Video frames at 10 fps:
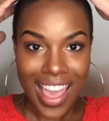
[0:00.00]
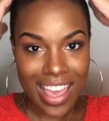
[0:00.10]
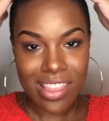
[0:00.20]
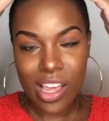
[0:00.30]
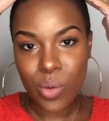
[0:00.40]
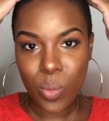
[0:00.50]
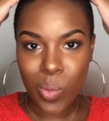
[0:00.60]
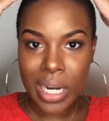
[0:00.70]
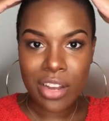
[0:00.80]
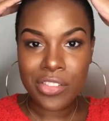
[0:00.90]
And then
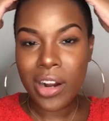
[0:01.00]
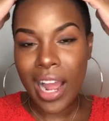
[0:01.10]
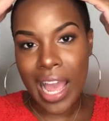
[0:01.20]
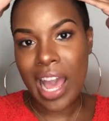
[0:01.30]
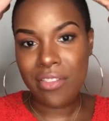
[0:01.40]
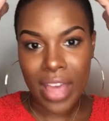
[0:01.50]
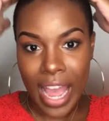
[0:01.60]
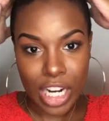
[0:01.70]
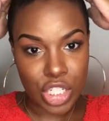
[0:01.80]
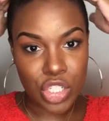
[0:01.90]
whatever I have
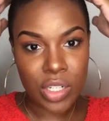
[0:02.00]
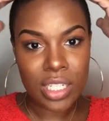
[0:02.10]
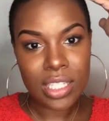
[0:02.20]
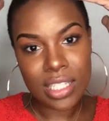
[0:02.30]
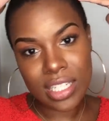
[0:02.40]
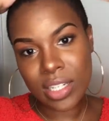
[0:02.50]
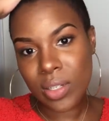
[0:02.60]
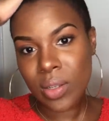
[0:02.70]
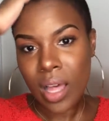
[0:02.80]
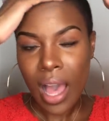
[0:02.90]
extra
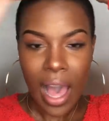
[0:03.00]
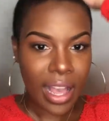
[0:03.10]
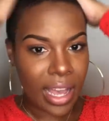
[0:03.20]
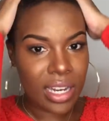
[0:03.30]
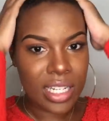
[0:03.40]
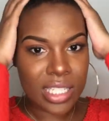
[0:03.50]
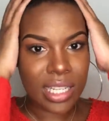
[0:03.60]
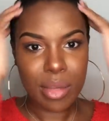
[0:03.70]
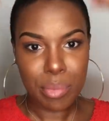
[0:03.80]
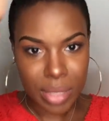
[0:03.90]
still, I kind of just
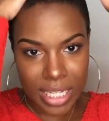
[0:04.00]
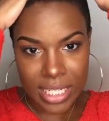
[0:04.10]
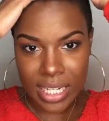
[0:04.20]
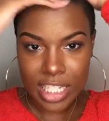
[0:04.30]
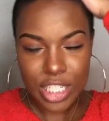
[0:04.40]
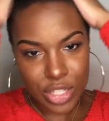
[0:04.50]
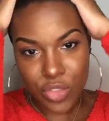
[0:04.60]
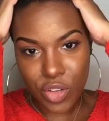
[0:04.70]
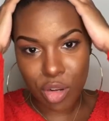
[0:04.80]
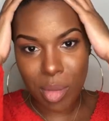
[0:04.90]
like blend it into the
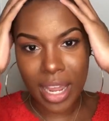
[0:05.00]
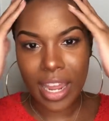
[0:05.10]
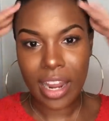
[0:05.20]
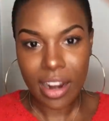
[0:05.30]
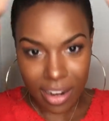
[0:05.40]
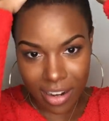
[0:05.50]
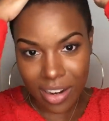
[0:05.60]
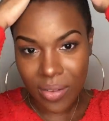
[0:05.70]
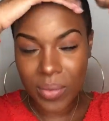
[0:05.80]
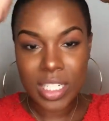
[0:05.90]
front of my hair,
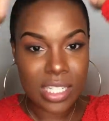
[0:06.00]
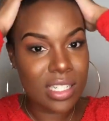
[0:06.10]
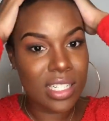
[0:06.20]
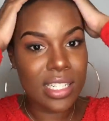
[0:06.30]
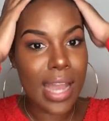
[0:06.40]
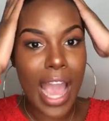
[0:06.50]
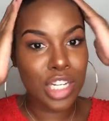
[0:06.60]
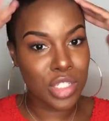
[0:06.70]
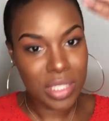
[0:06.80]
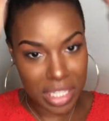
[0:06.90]
which is just
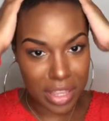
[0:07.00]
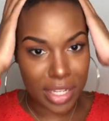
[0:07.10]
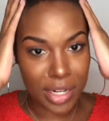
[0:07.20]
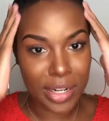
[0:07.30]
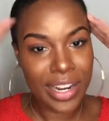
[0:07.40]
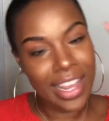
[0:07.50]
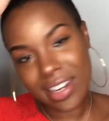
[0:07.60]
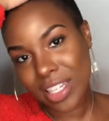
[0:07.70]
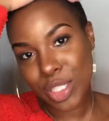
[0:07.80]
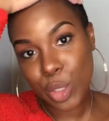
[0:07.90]
naturally thinner
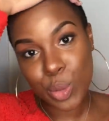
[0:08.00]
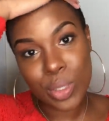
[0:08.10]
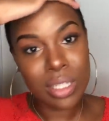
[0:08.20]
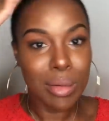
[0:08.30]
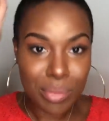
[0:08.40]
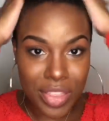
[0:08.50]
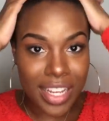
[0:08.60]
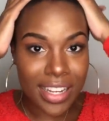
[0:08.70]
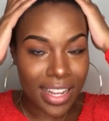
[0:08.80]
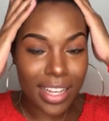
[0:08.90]
and could use some
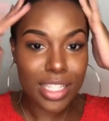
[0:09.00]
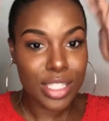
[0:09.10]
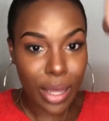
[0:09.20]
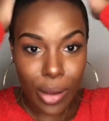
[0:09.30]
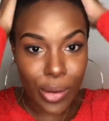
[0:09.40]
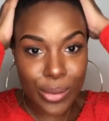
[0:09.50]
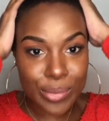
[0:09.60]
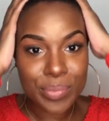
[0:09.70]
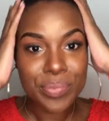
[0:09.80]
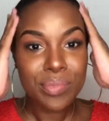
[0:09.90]
thickening. So